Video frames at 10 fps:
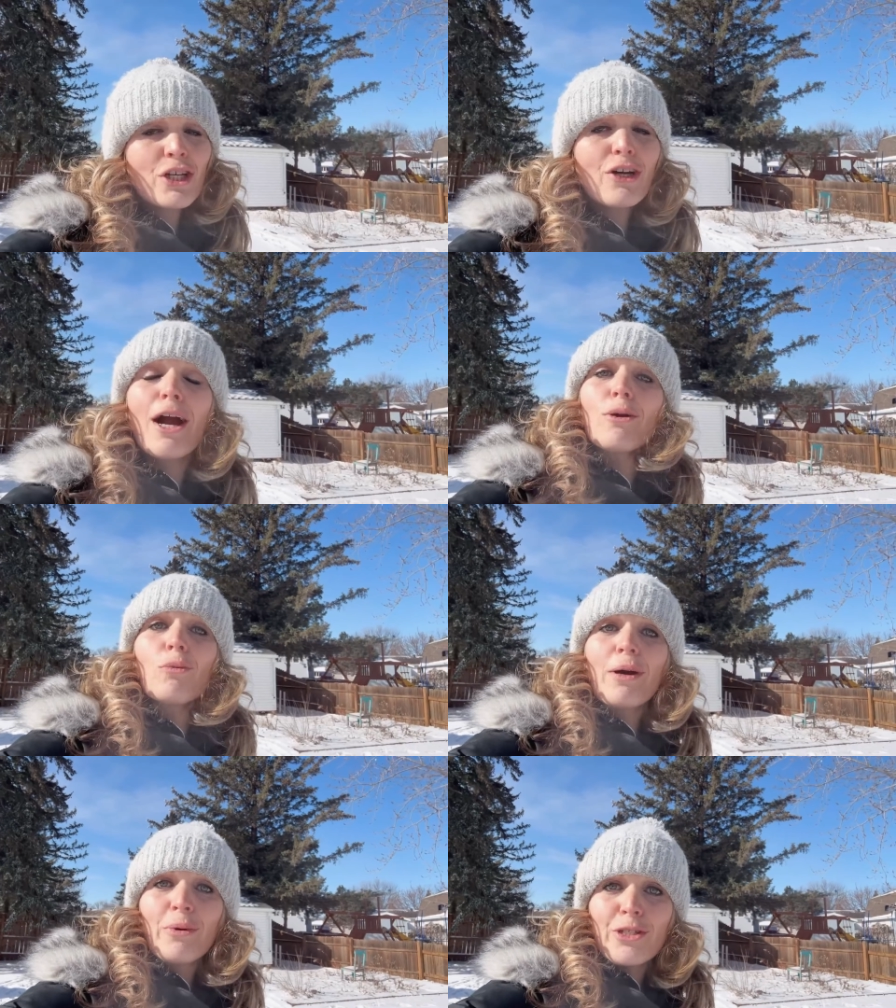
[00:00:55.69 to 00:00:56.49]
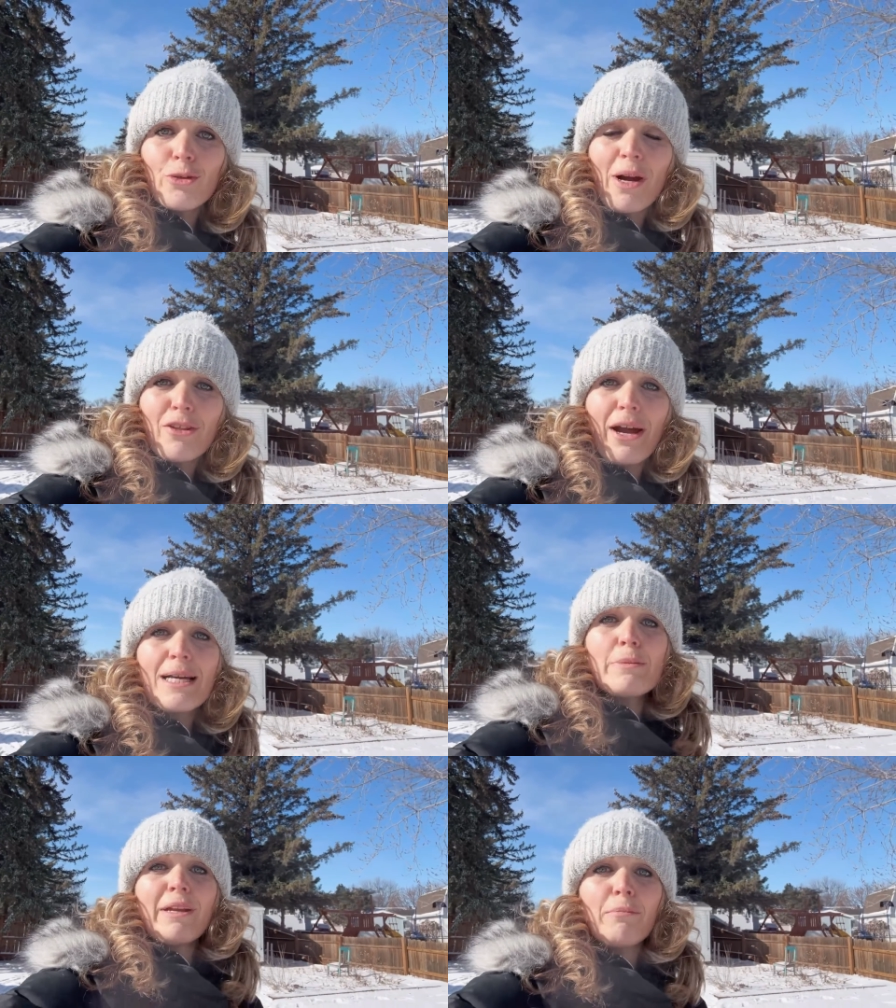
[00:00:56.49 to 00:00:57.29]
year, our winter weather
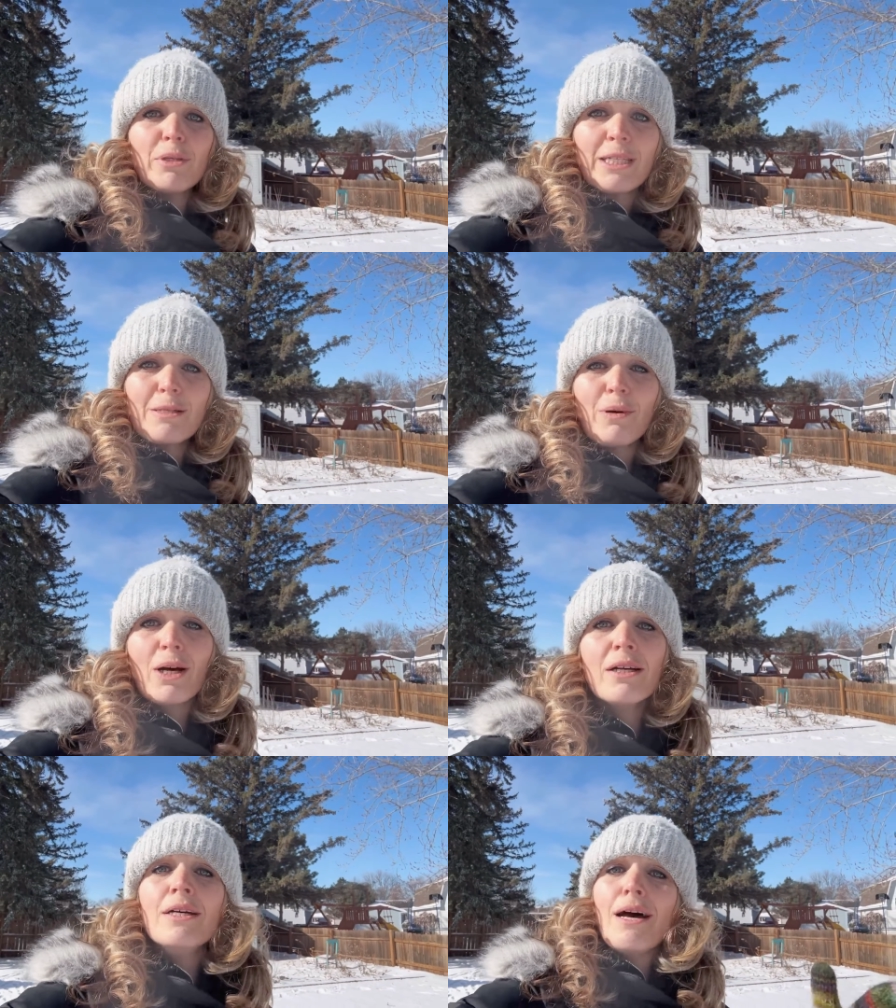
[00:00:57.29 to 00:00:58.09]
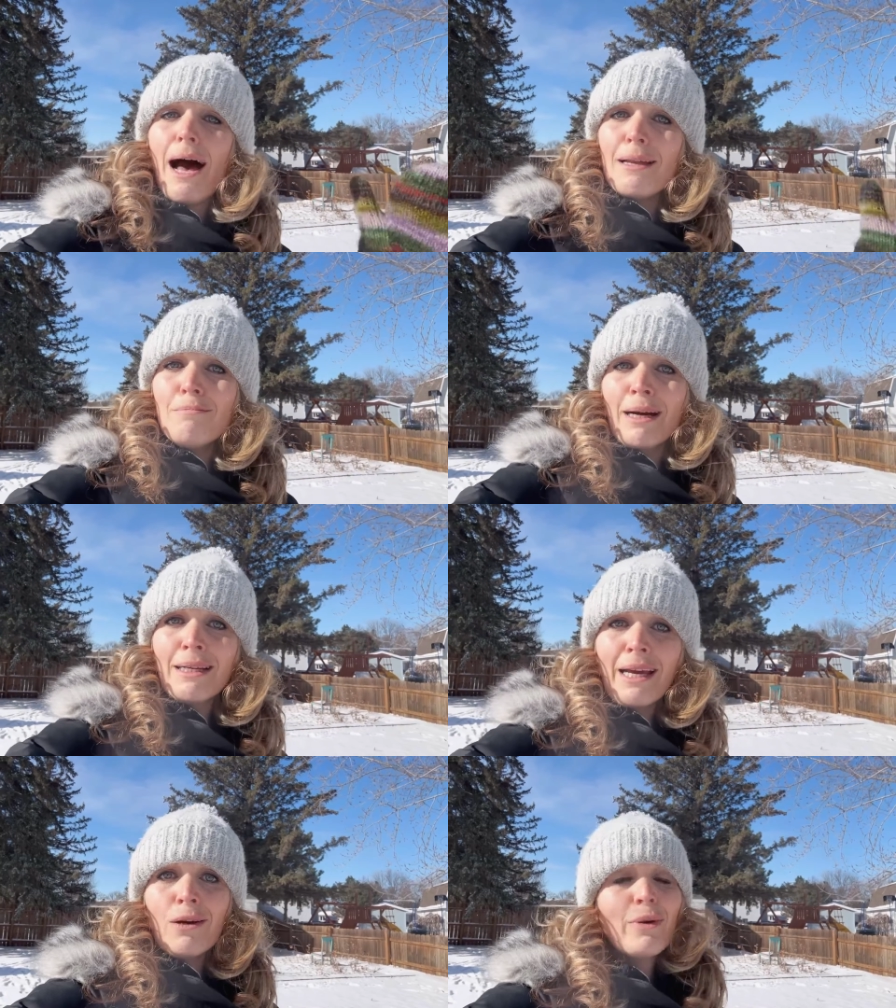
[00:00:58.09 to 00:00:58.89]
has been unpredictable. On
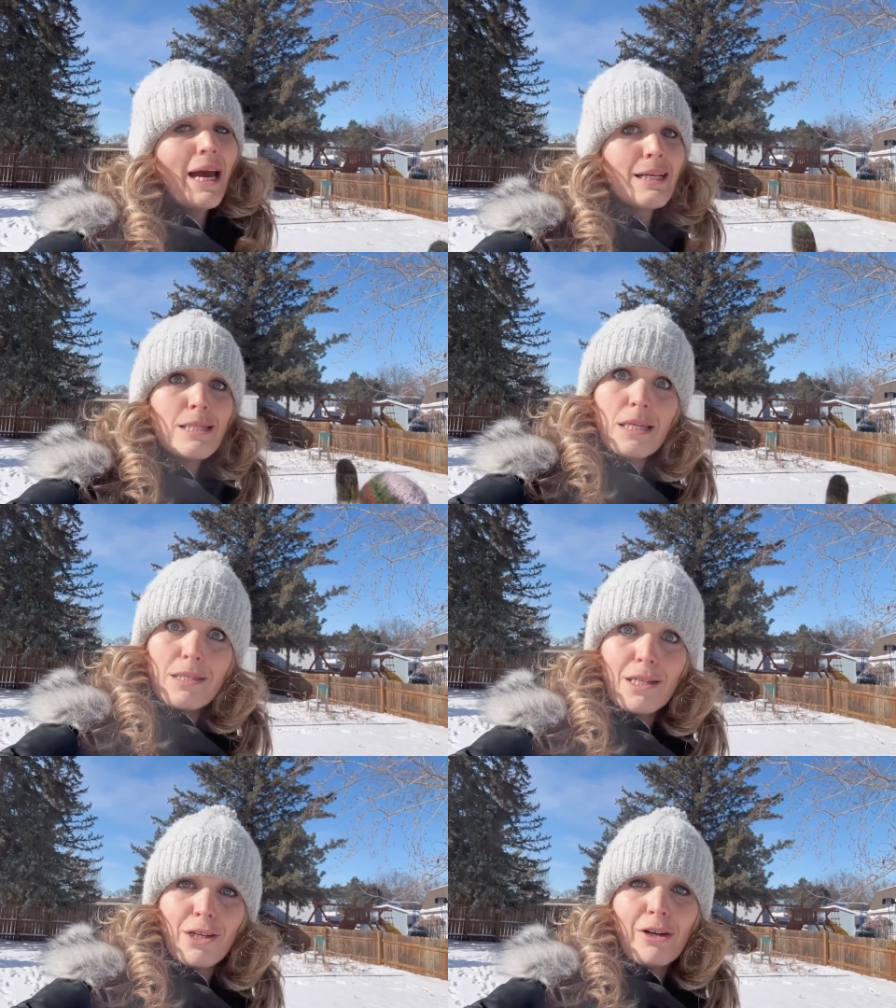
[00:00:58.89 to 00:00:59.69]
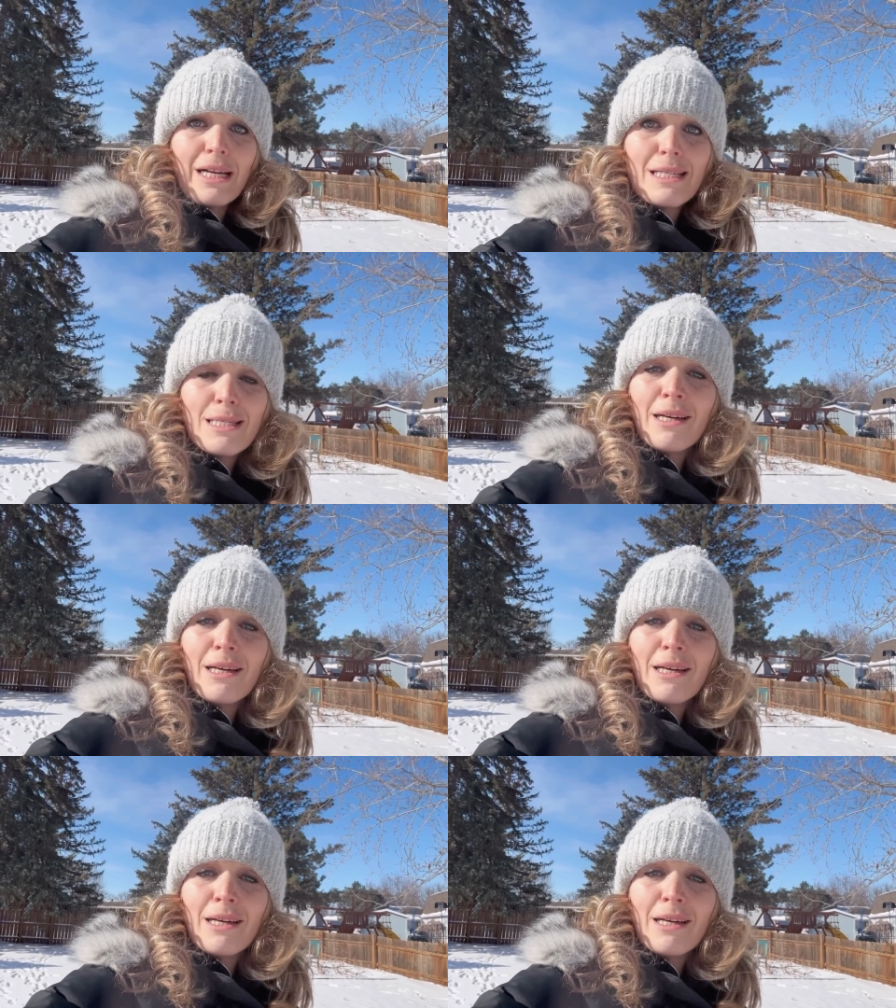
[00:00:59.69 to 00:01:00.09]
Monday, we had 60 degrees.